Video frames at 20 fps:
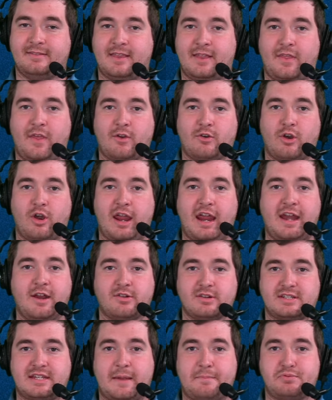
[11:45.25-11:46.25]
There are
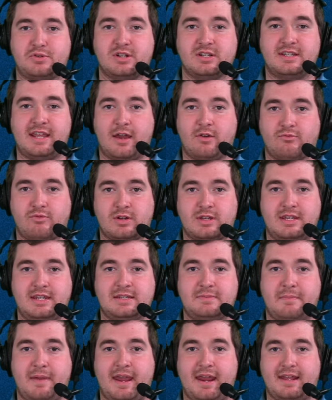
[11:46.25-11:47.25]
interceptions that
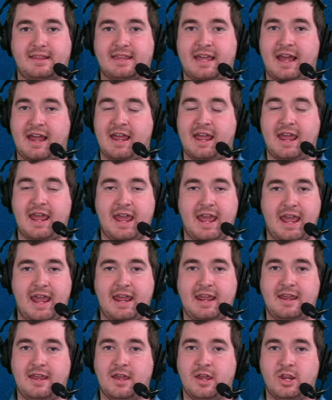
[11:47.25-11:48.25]
rookies make that,
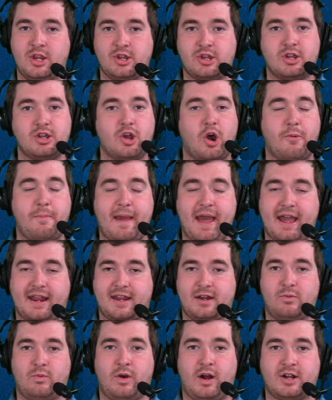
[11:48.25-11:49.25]
hey, you can go back
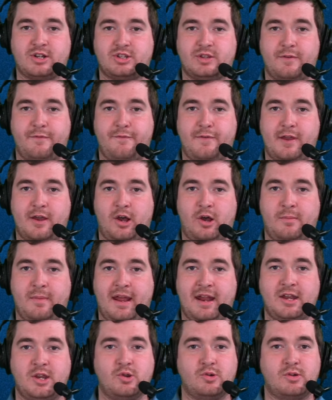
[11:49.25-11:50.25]
and watch the film
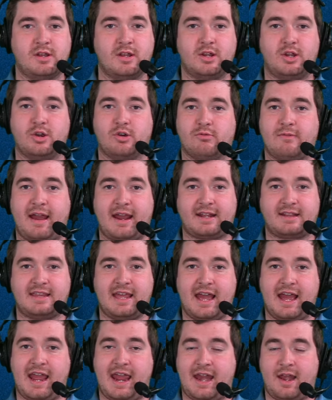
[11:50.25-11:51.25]
and you can correct
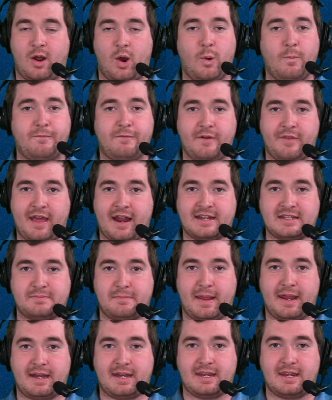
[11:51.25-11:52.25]
that, and hopefully that is
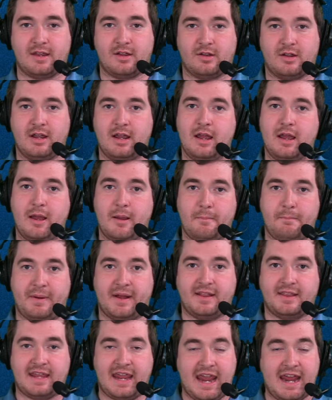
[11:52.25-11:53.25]
made here.
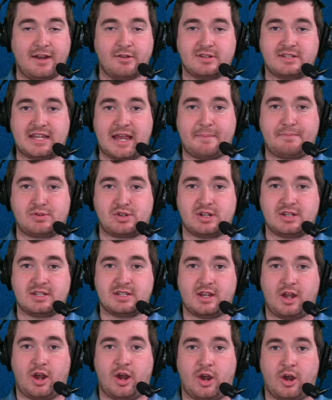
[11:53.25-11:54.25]
But the interceptions
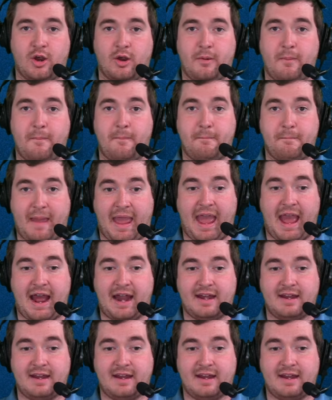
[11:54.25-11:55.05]
are bad.